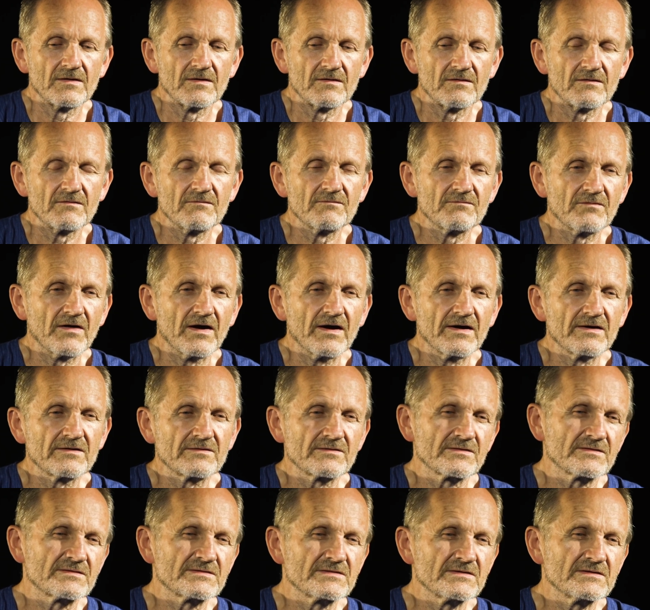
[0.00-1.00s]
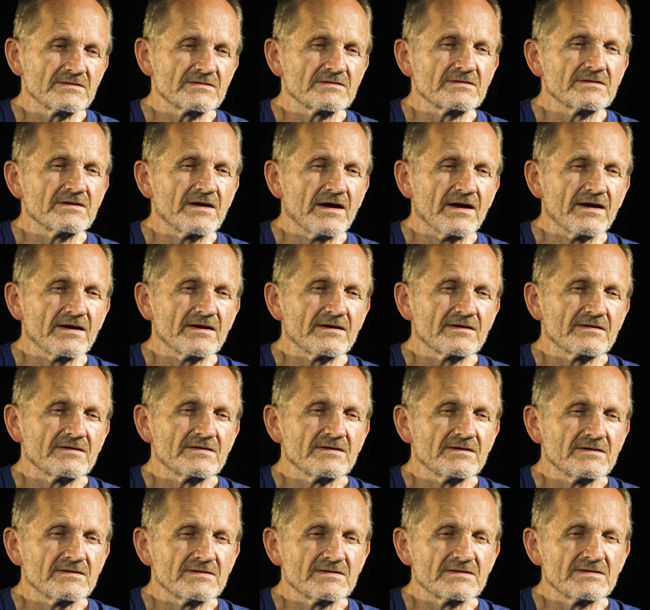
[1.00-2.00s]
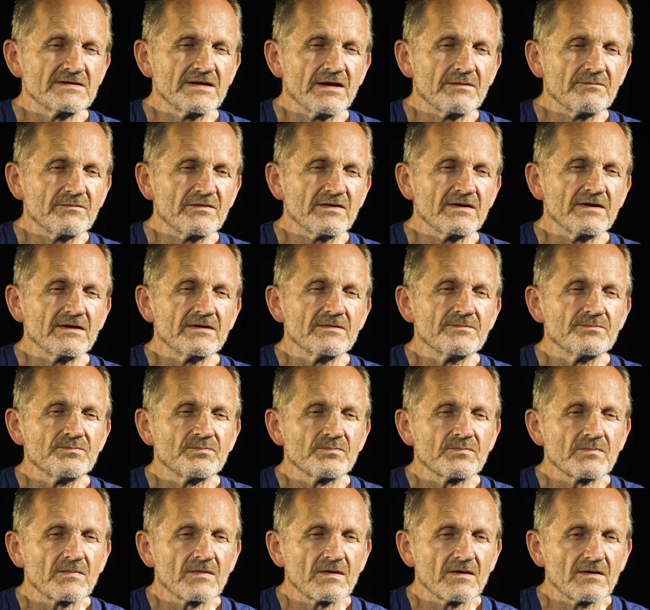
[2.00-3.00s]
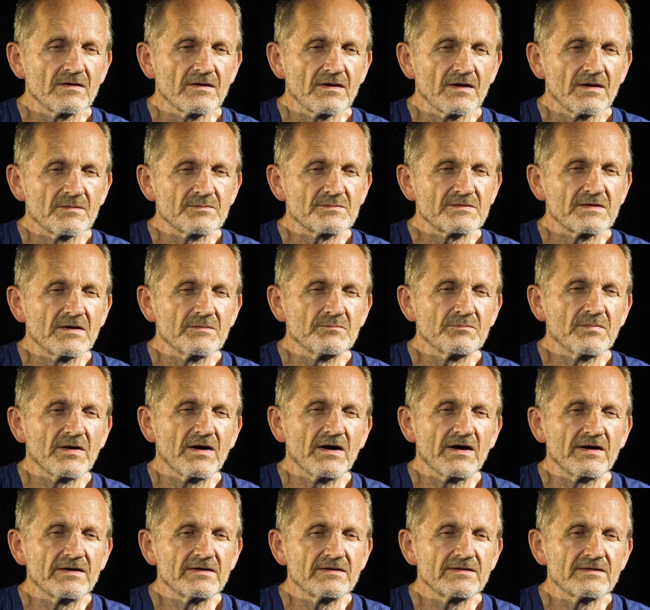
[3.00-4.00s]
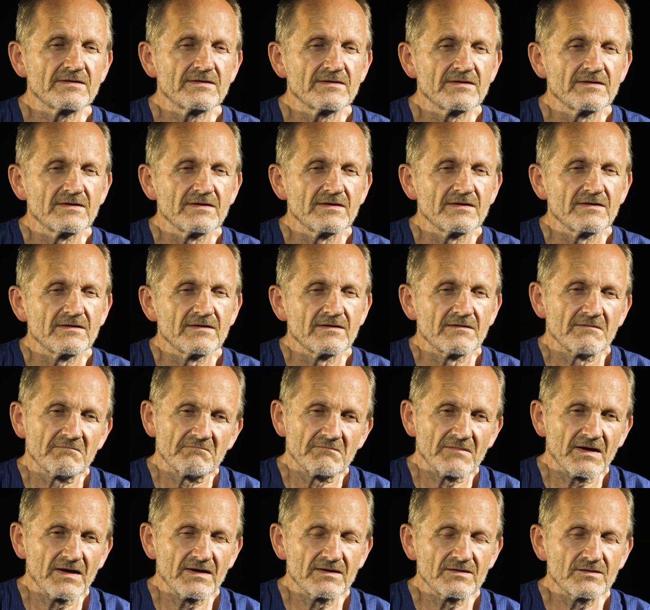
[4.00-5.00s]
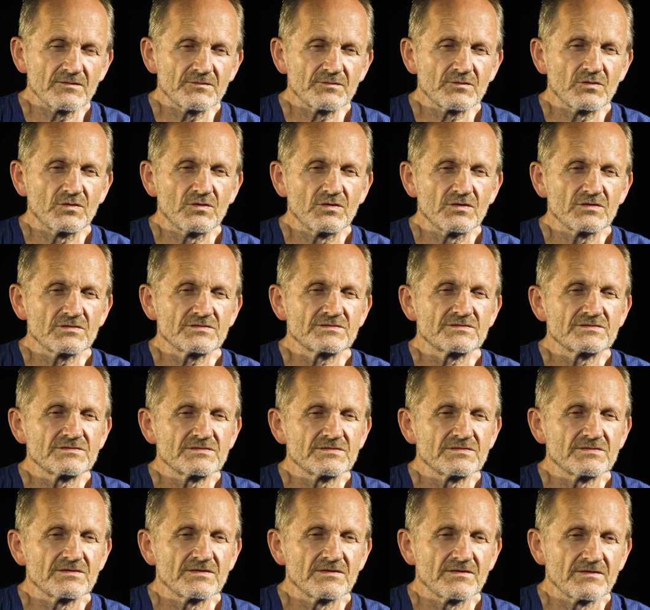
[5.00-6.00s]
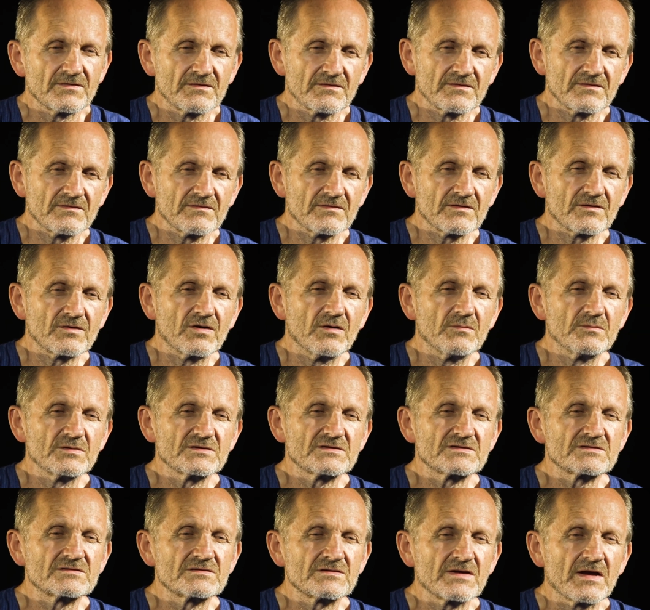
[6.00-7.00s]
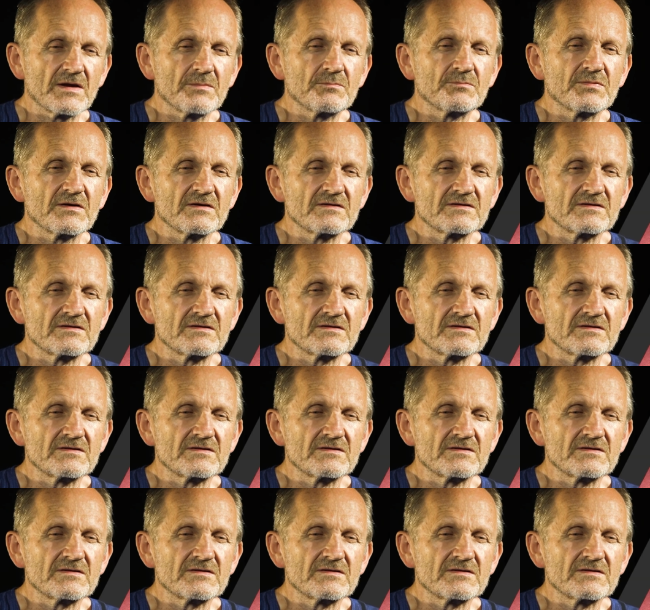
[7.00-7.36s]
viruses like CMV, Epstein-Barr, and of course the common strep and